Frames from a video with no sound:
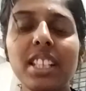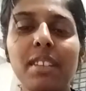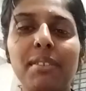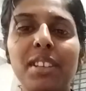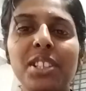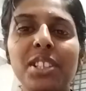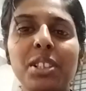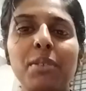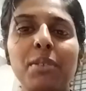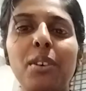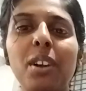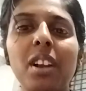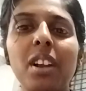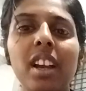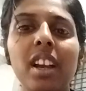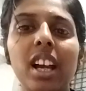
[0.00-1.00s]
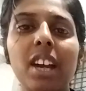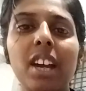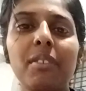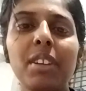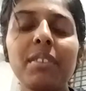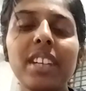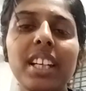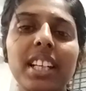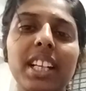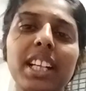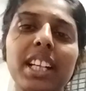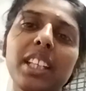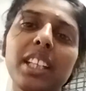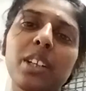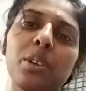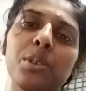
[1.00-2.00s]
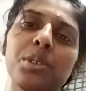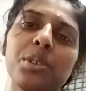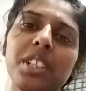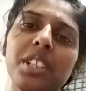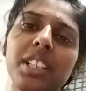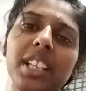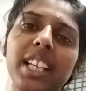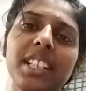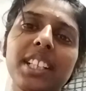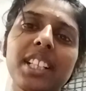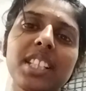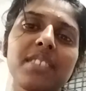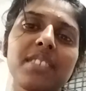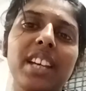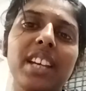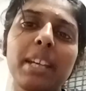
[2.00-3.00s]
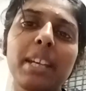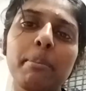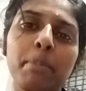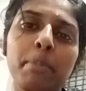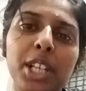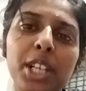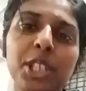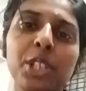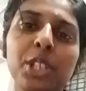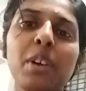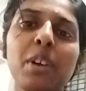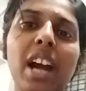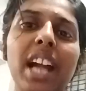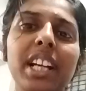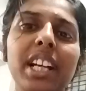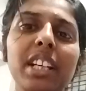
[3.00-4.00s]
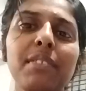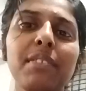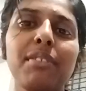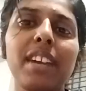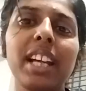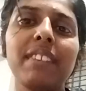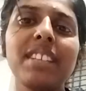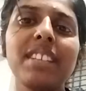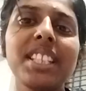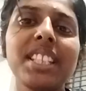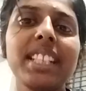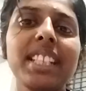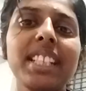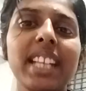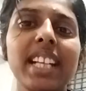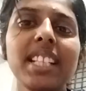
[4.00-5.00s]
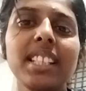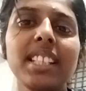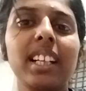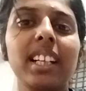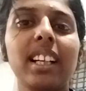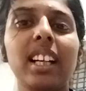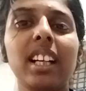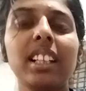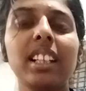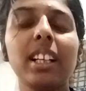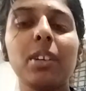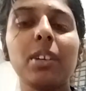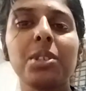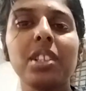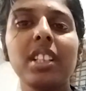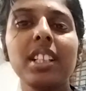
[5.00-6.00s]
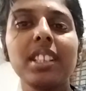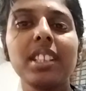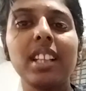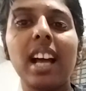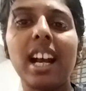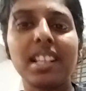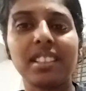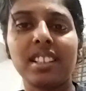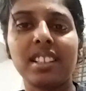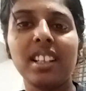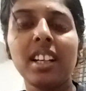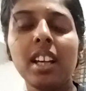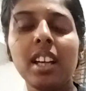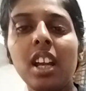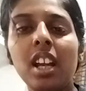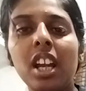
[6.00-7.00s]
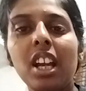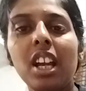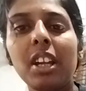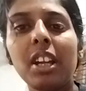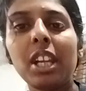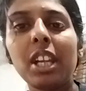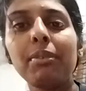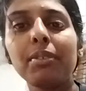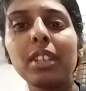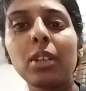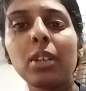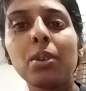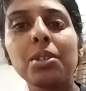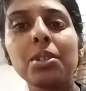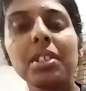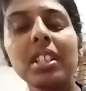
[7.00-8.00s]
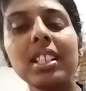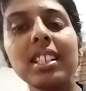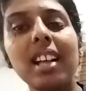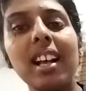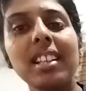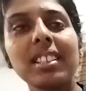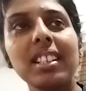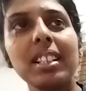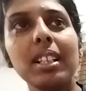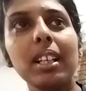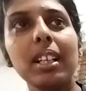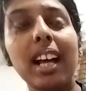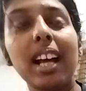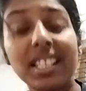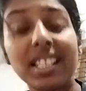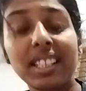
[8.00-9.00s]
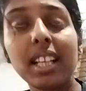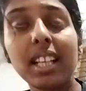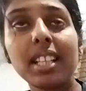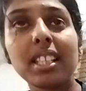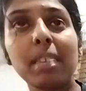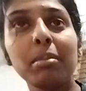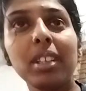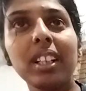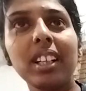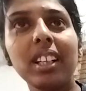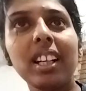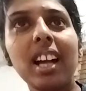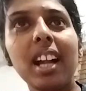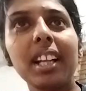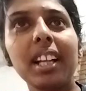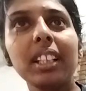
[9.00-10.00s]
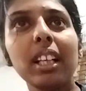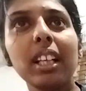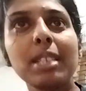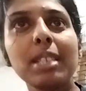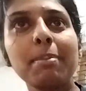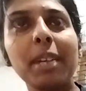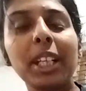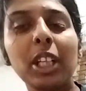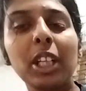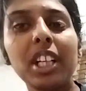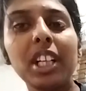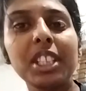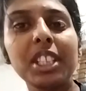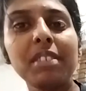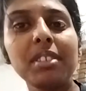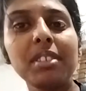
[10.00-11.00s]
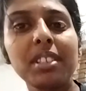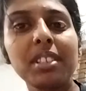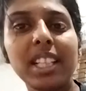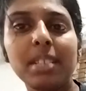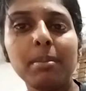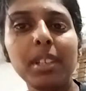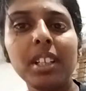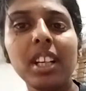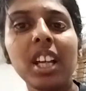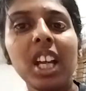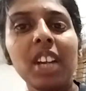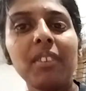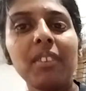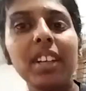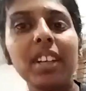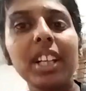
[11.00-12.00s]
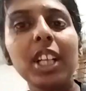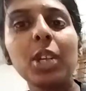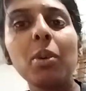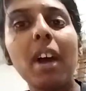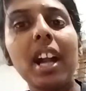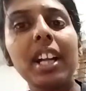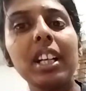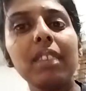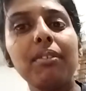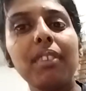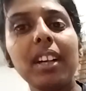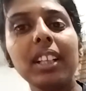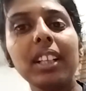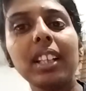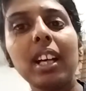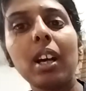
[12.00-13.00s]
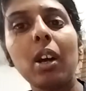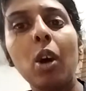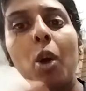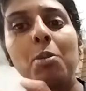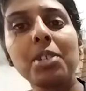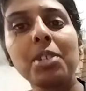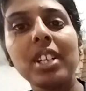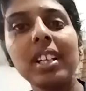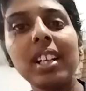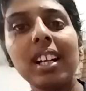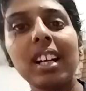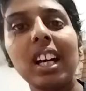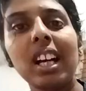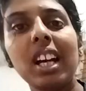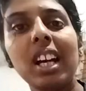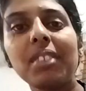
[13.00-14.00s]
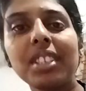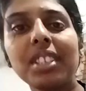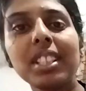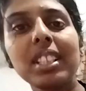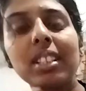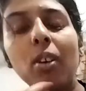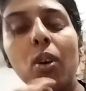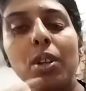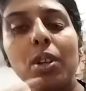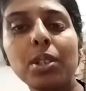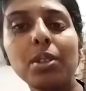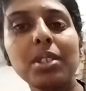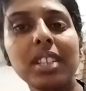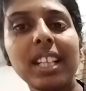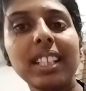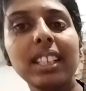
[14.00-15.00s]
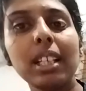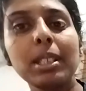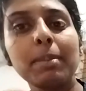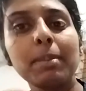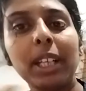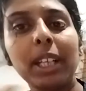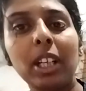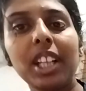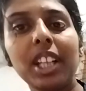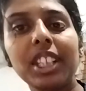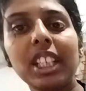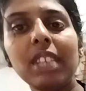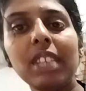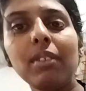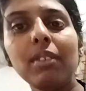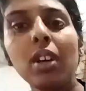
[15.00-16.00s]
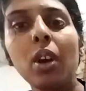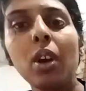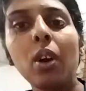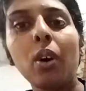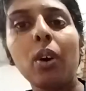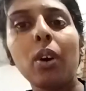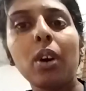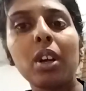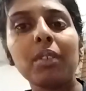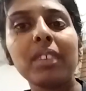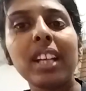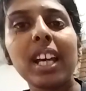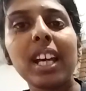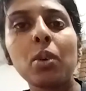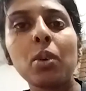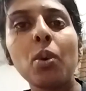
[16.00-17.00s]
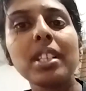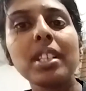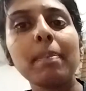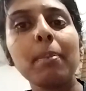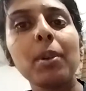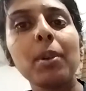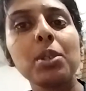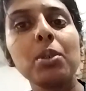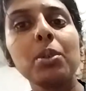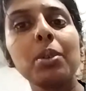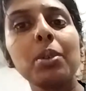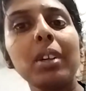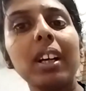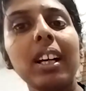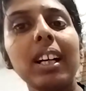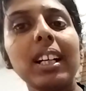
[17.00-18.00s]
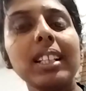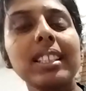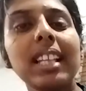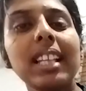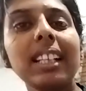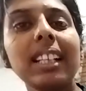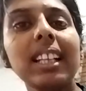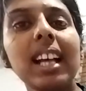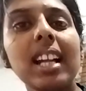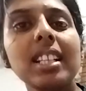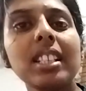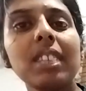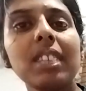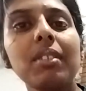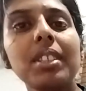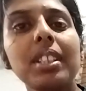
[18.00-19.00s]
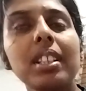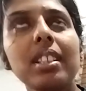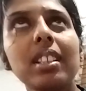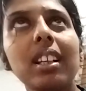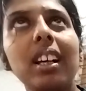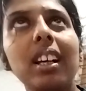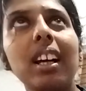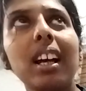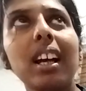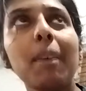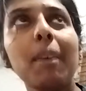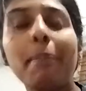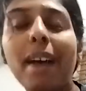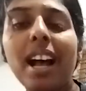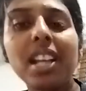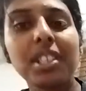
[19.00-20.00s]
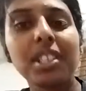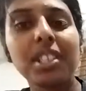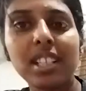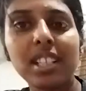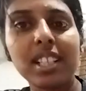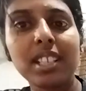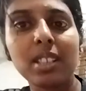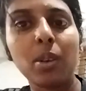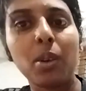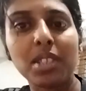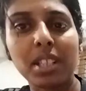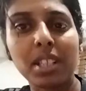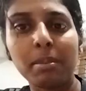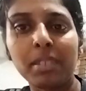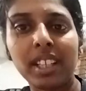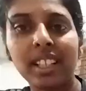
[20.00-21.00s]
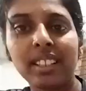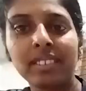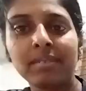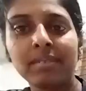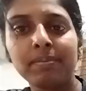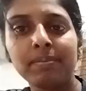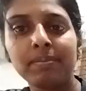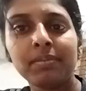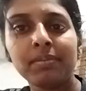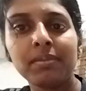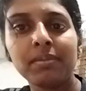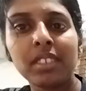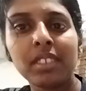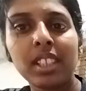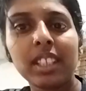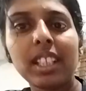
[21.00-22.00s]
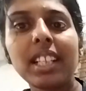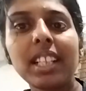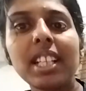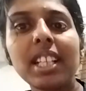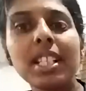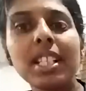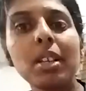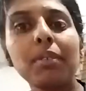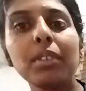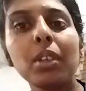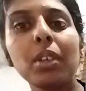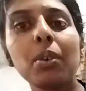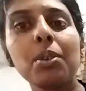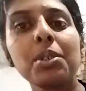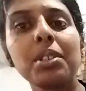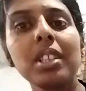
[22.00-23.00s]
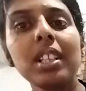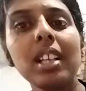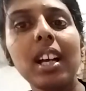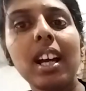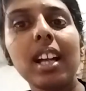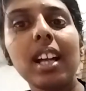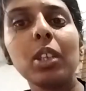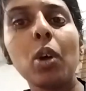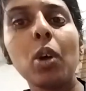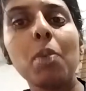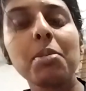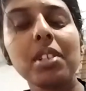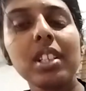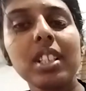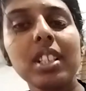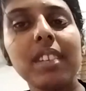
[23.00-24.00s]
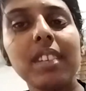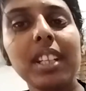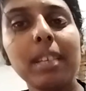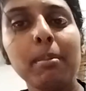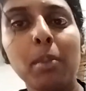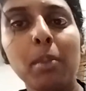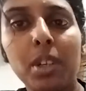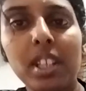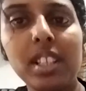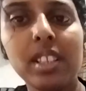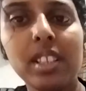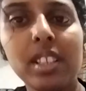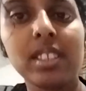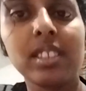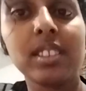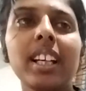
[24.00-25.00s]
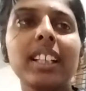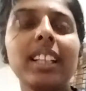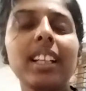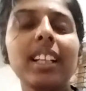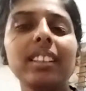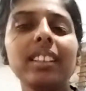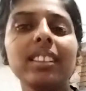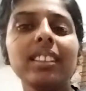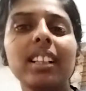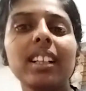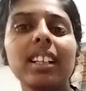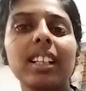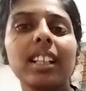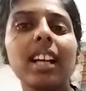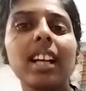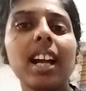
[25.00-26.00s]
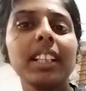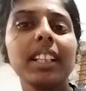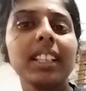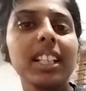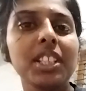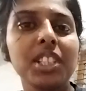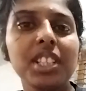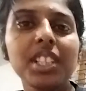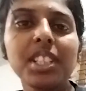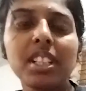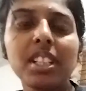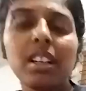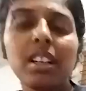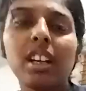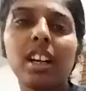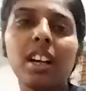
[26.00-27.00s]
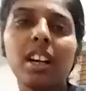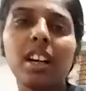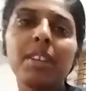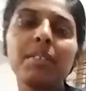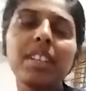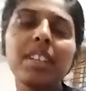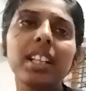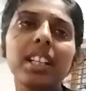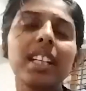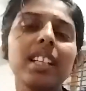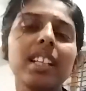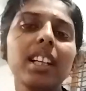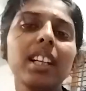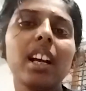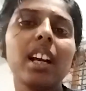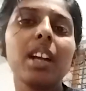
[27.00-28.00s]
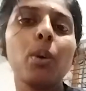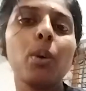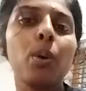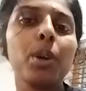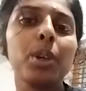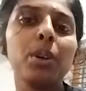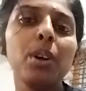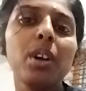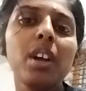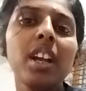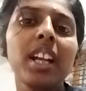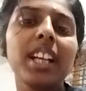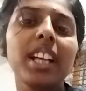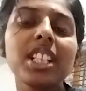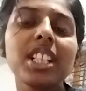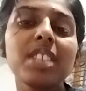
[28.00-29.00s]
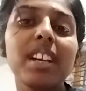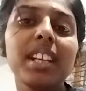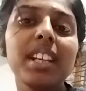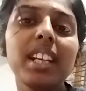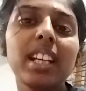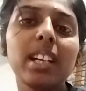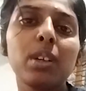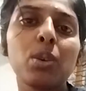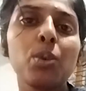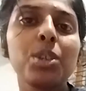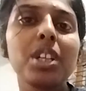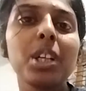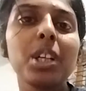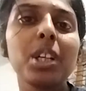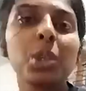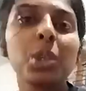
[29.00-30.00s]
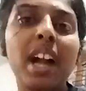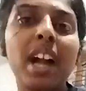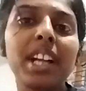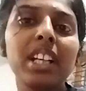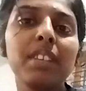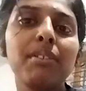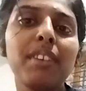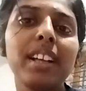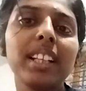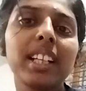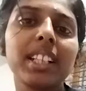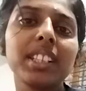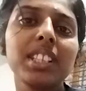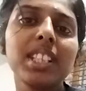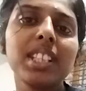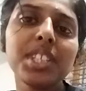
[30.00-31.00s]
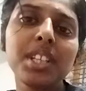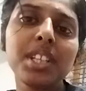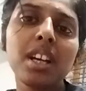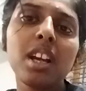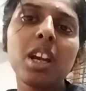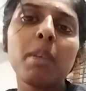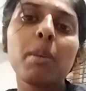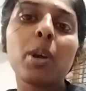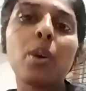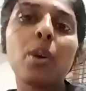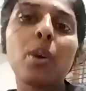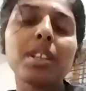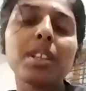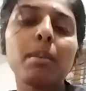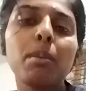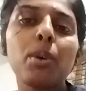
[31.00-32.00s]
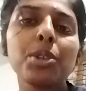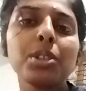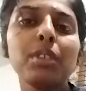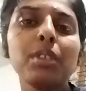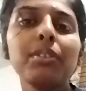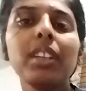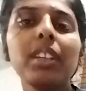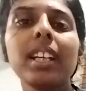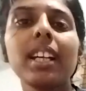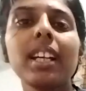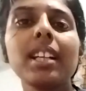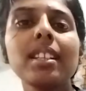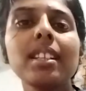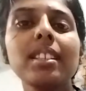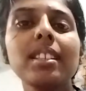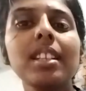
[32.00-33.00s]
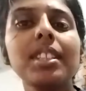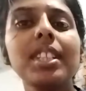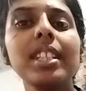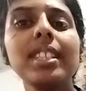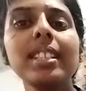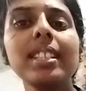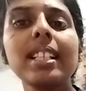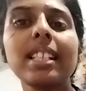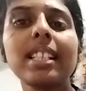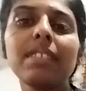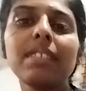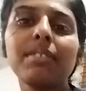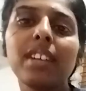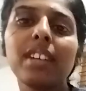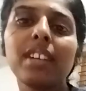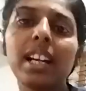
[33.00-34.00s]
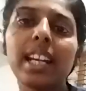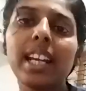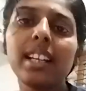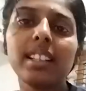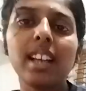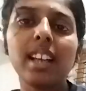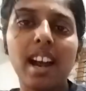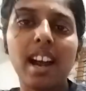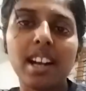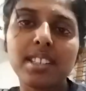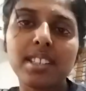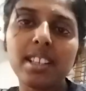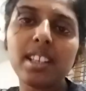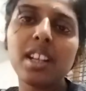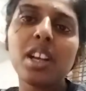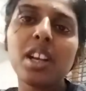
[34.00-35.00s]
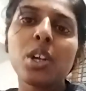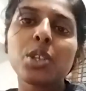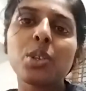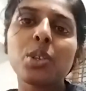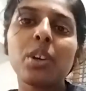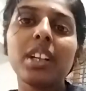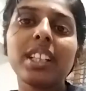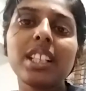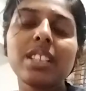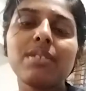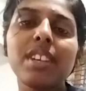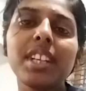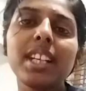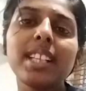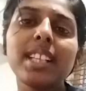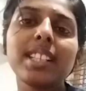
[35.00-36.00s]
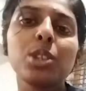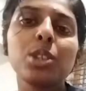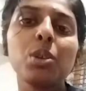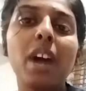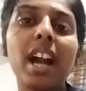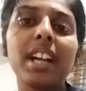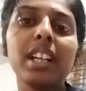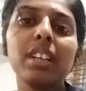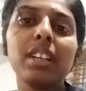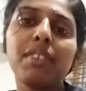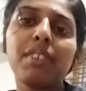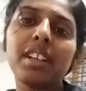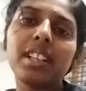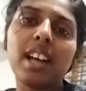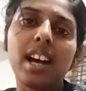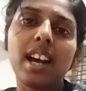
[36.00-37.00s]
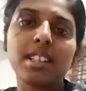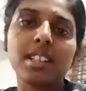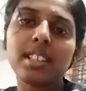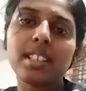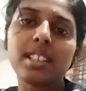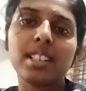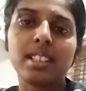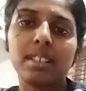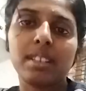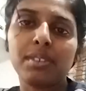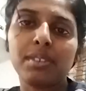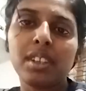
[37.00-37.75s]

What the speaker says: First of all, when we are reading the question, it is very imperative to identify which tense the question is asked. If the question is asking something regarding the speculative statement, we need to identify the option which is also state the speculative, or we are not supposed to select the answer which is past tense or something. The tense of the question and the option is very important. And then regarding the gist, when we are hearing an audio, it is very crucial to identify the gist, because most of the cases the gist itself contain the answer. So it is very easy to identify the answer itself.